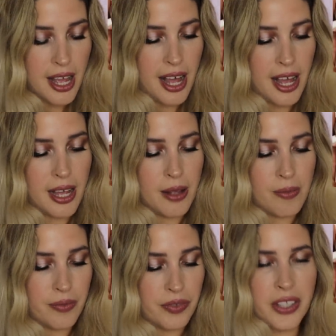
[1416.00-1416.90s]

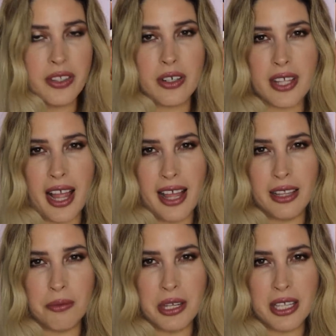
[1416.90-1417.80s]
um, think there's an
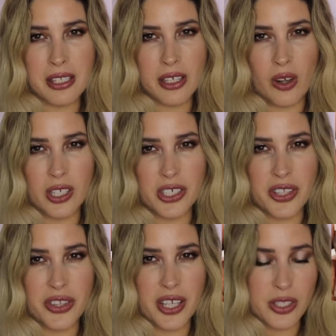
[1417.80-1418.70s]
LMS
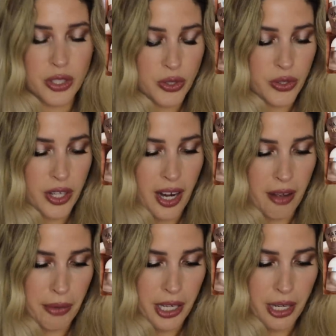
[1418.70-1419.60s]
collagen thing too that
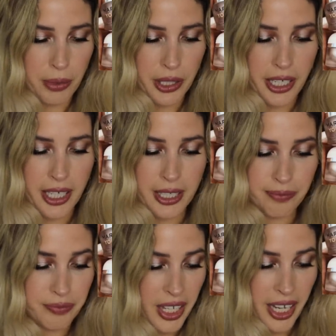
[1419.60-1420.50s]
have pineapple in it
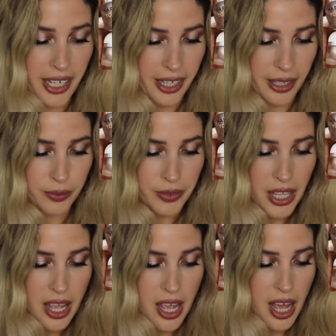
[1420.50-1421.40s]
anyhow
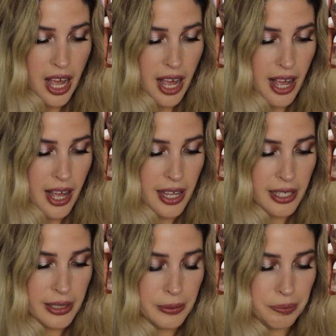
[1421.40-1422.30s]

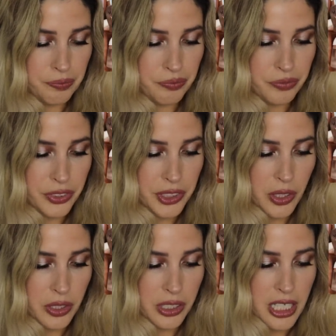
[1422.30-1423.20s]
um,
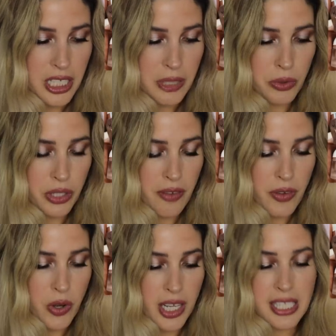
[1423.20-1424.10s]
so this will give
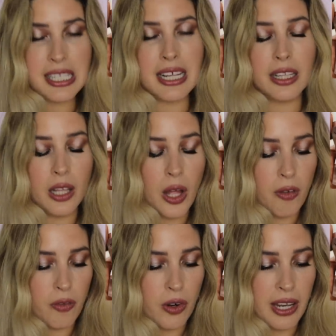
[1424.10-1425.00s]
you an instant
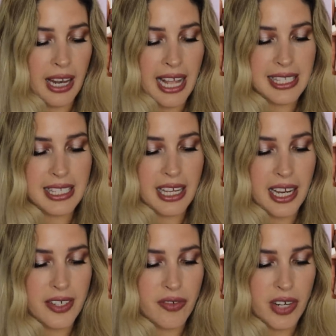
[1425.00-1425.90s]
glow for lasting
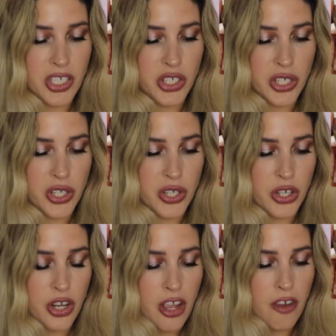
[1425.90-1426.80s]

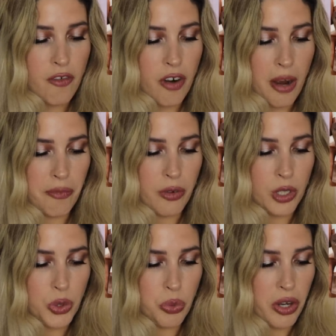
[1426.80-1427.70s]
hydration for up
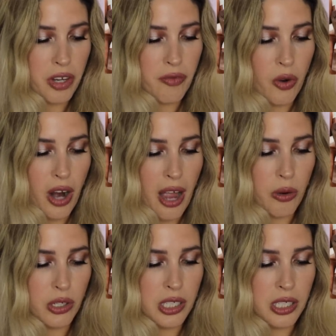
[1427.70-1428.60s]
for 24
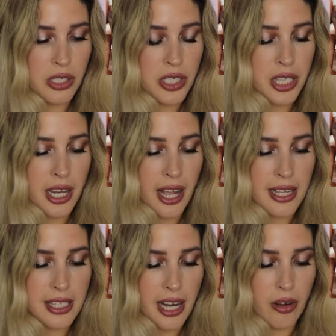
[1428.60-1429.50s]
hours it
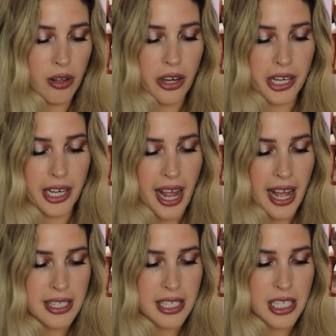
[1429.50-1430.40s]
has hyaluronic
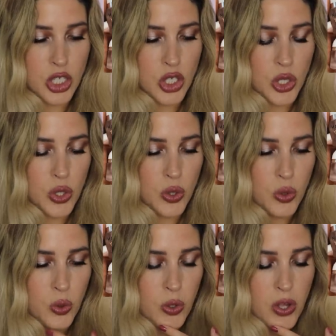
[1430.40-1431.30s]
acid
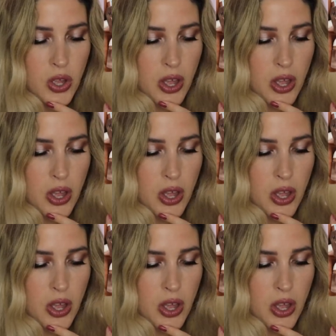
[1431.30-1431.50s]
too